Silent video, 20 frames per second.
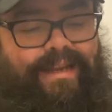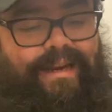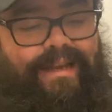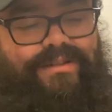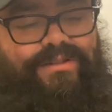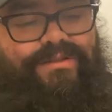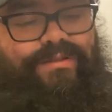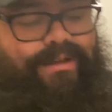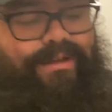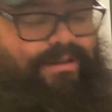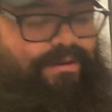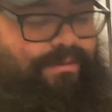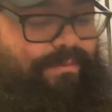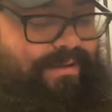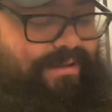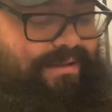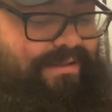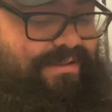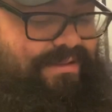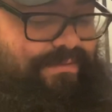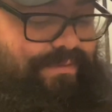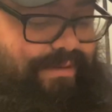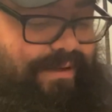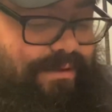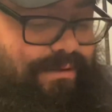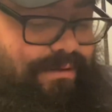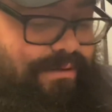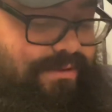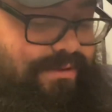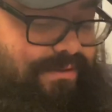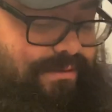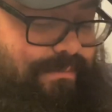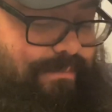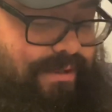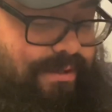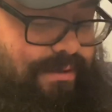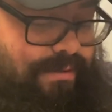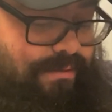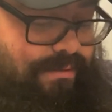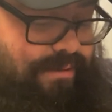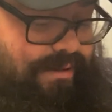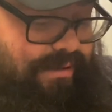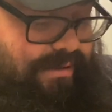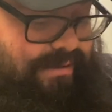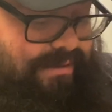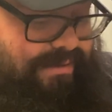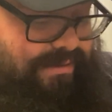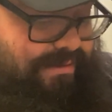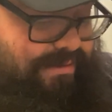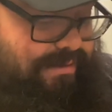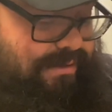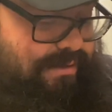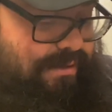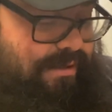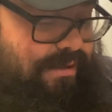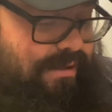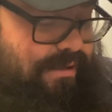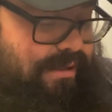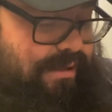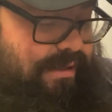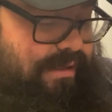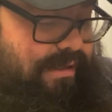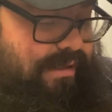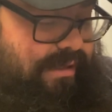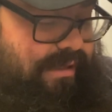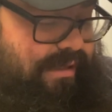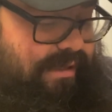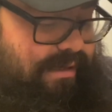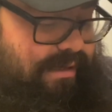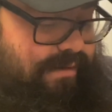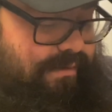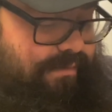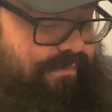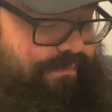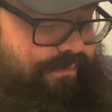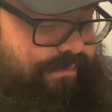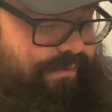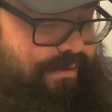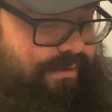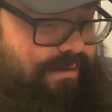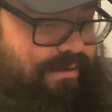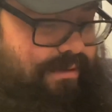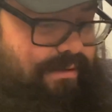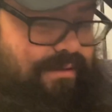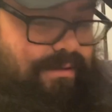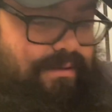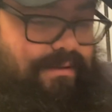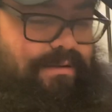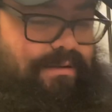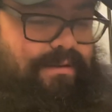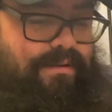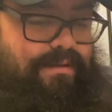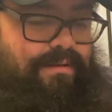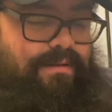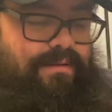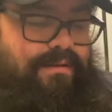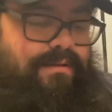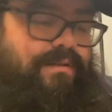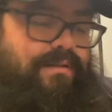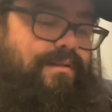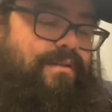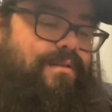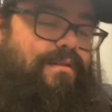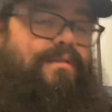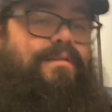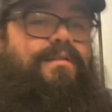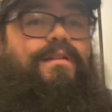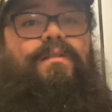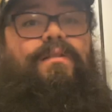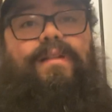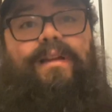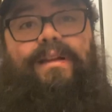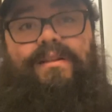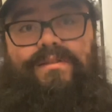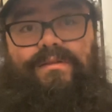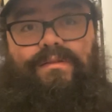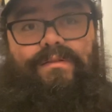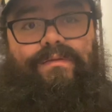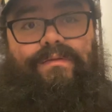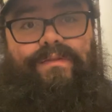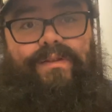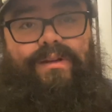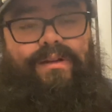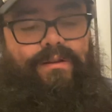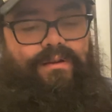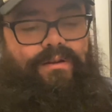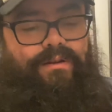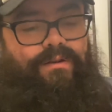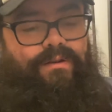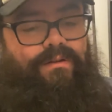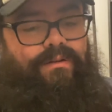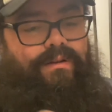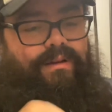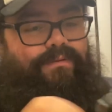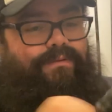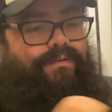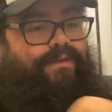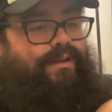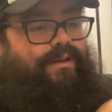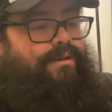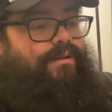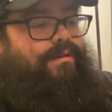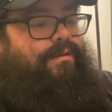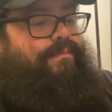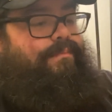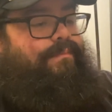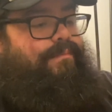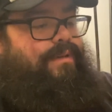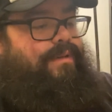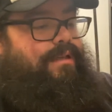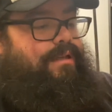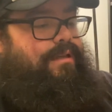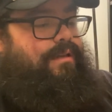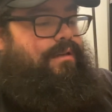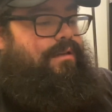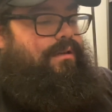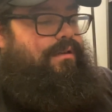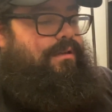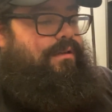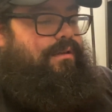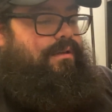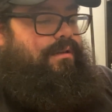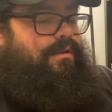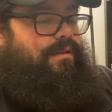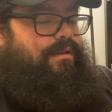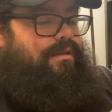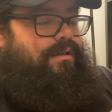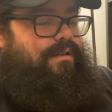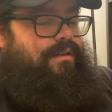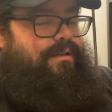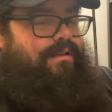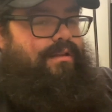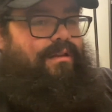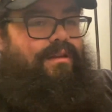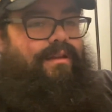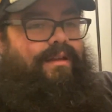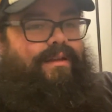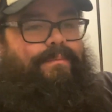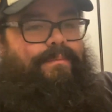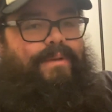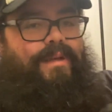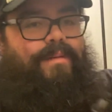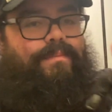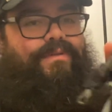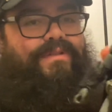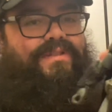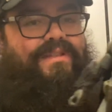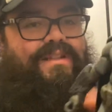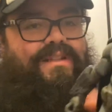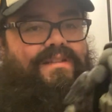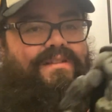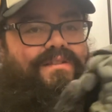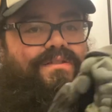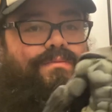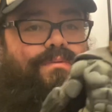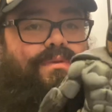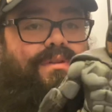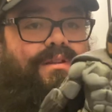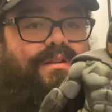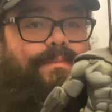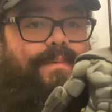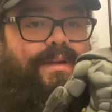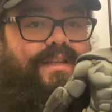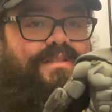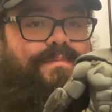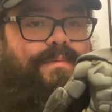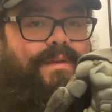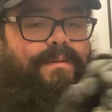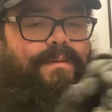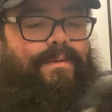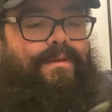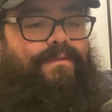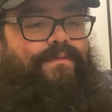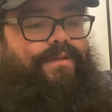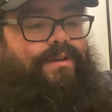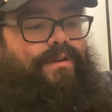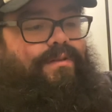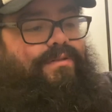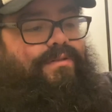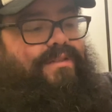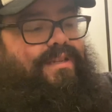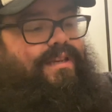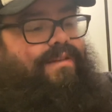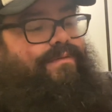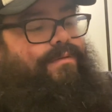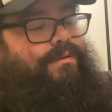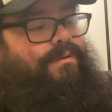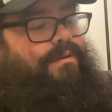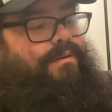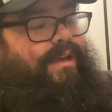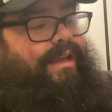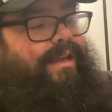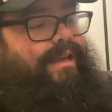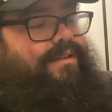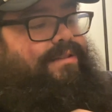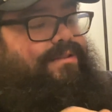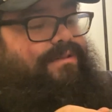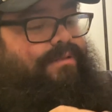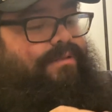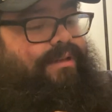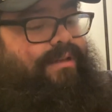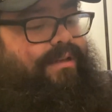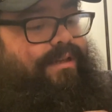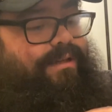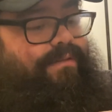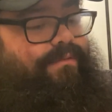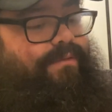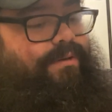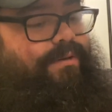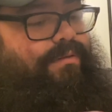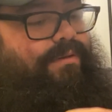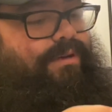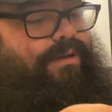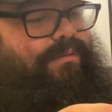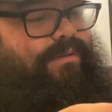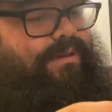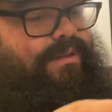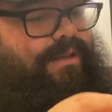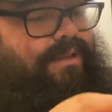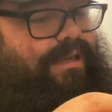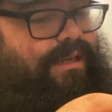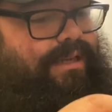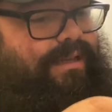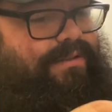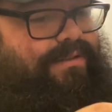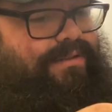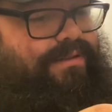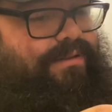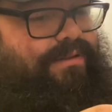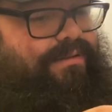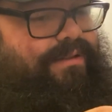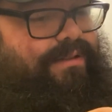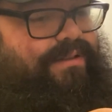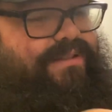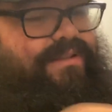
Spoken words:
actually go with this figure. So I'm curious if they'll actually fit on the correct figure. A lot of people say this is one of the best Batman figures ever. I actually kind of agree with that. So let's